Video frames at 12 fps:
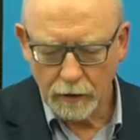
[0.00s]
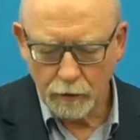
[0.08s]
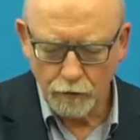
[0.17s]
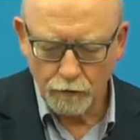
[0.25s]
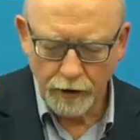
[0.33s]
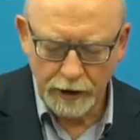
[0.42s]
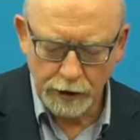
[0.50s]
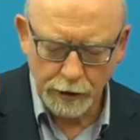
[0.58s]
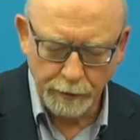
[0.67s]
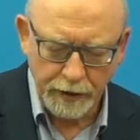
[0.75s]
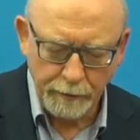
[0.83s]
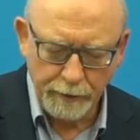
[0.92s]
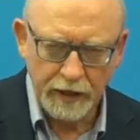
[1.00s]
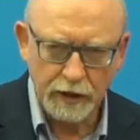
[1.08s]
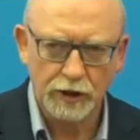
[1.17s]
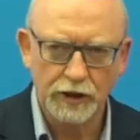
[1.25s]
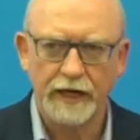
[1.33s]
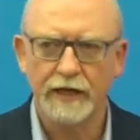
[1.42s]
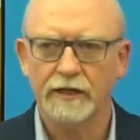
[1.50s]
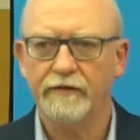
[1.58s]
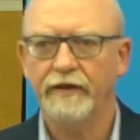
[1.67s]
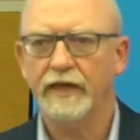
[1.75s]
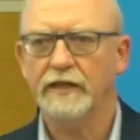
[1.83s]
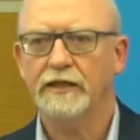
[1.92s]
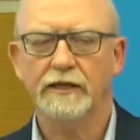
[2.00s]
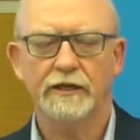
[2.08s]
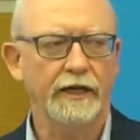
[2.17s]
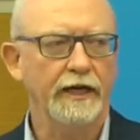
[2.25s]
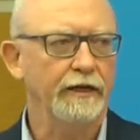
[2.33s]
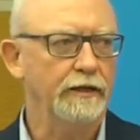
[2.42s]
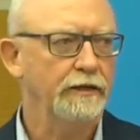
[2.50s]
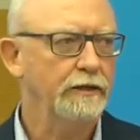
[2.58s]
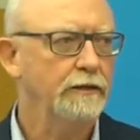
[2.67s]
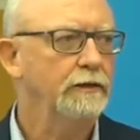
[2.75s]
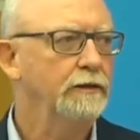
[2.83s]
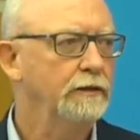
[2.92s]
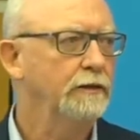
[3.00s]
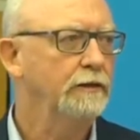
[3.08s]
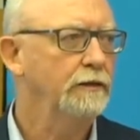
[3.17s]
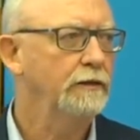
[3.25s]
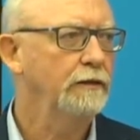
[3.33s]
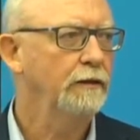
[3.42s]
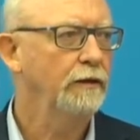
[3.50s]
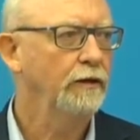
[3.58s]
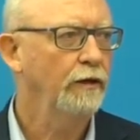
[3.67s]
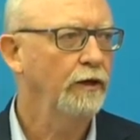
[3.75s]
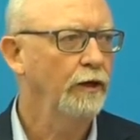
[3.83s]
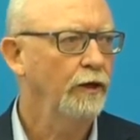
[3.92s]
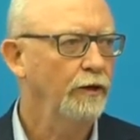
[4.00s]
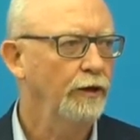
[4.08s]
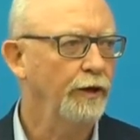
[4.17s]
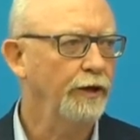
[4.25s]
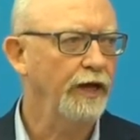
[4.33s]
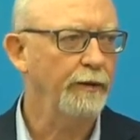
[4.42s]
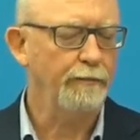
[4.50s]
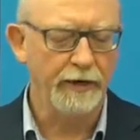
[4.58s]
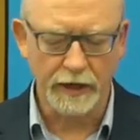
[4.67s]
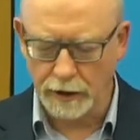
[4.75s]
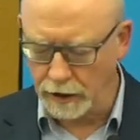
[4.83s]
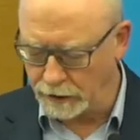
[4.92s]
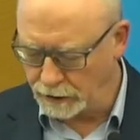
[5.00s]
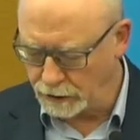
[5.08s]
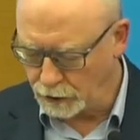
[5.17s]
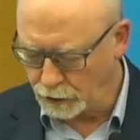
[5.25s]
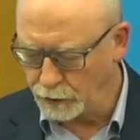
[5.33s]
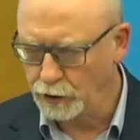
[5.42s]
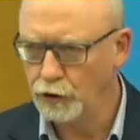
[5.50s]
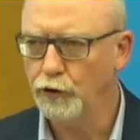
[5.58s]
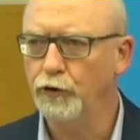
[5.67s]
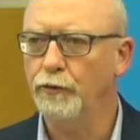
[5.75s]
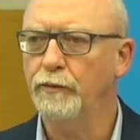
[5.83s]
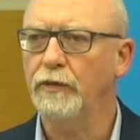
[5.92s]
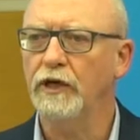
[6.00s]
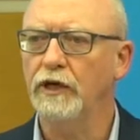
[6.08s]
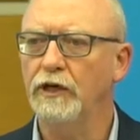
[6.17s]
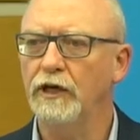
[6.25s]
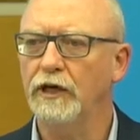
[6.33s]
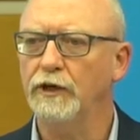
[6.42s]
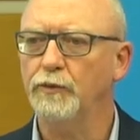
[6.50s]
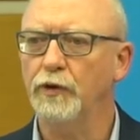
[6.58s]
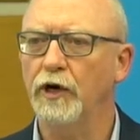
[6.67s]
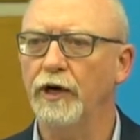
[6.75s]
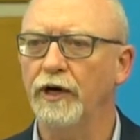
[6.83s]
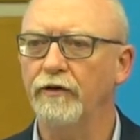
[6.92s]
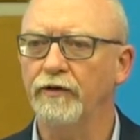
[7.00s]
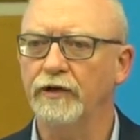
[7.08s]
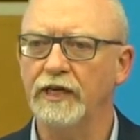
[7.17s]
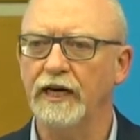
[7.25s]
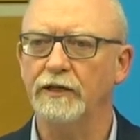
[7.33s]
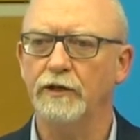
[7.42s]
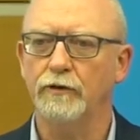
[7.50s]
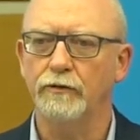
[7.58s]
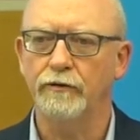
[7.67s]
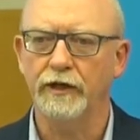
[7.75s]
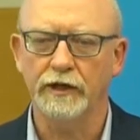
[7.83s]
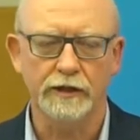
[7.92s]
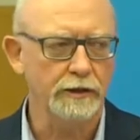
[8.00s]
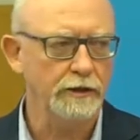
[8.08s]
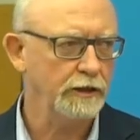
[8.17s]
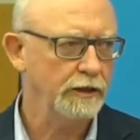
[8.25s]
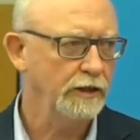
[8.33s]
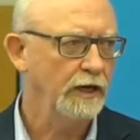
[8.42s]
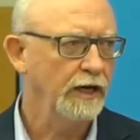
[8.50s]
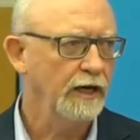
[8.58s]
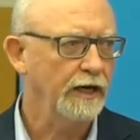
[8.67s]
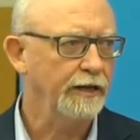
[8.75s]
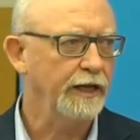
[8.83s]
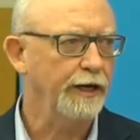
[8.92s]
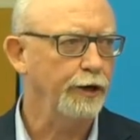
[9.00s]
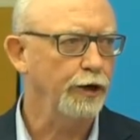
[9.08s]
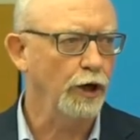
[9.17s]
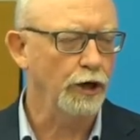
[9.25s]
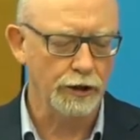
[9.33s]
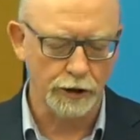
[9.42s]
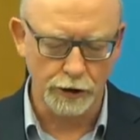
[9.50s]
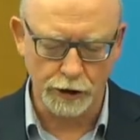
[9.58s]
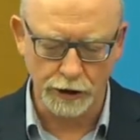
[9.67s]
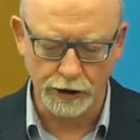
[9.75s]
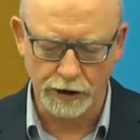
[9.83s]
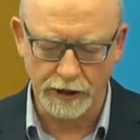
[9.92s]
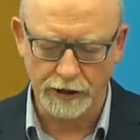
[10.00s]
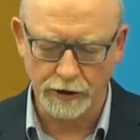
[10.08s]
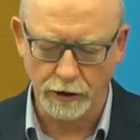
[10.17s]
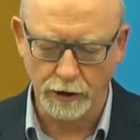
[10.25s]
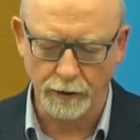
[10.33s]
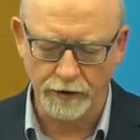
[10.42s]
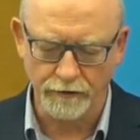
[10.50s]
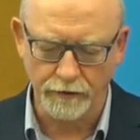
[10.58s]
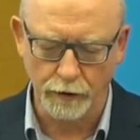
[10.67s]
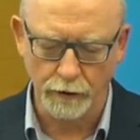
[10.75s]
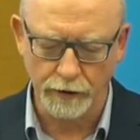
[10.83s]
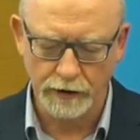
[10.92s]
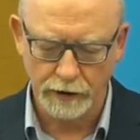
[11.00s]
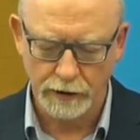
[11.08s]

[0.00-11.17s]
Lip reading: reasonably big shares of excess layers that they'd begun to assume in years prior for tactical reasons and then not adjusted going forward.